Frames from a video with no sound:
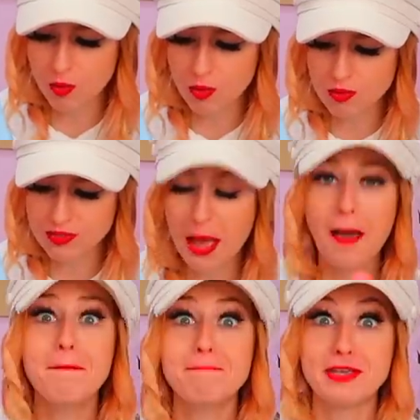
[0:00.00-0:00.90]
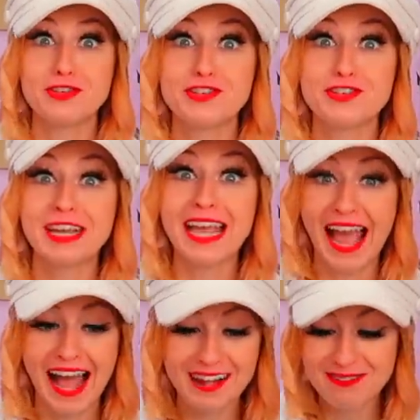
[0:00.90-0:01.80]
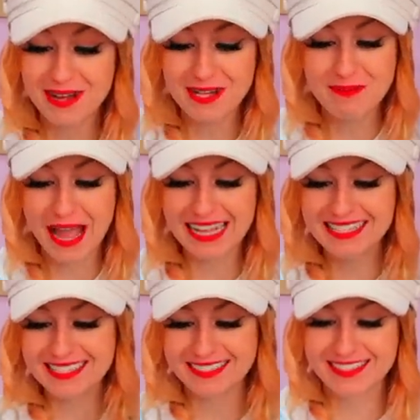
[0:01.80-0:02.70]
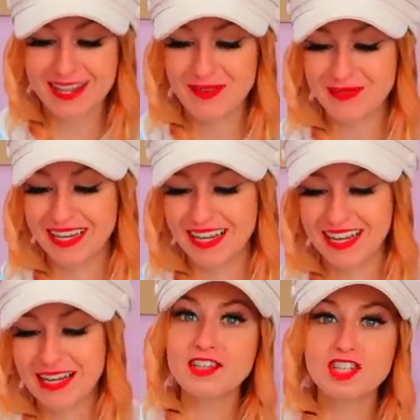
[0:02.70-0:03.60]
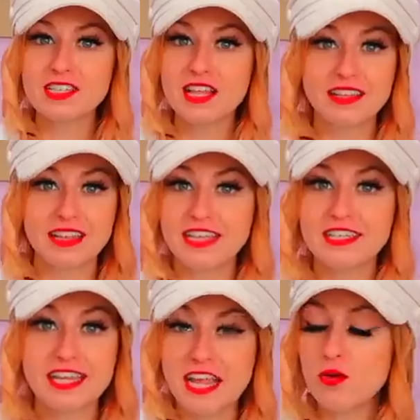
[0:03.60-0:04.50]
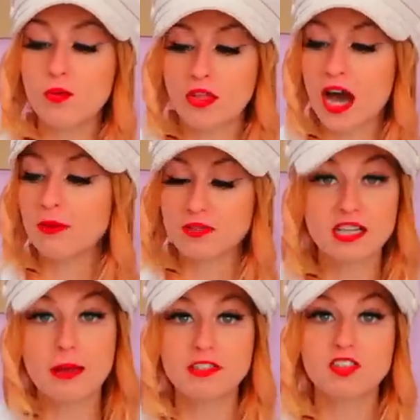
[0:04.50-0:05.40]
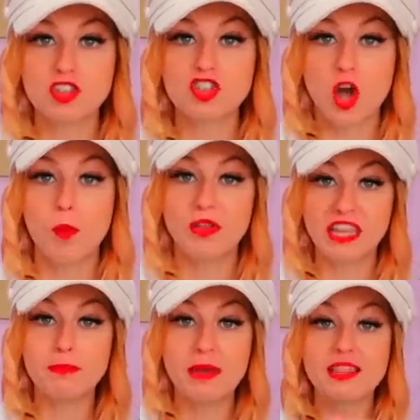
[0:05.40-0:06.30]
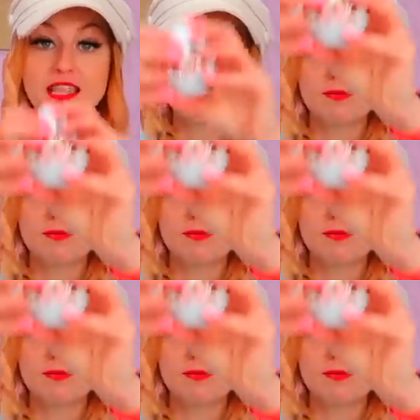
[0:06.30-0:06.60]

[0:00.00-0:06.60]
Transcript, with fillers: Wars mystery helmet pencil topper. It's just like they knew that I was coming to the shop when they made this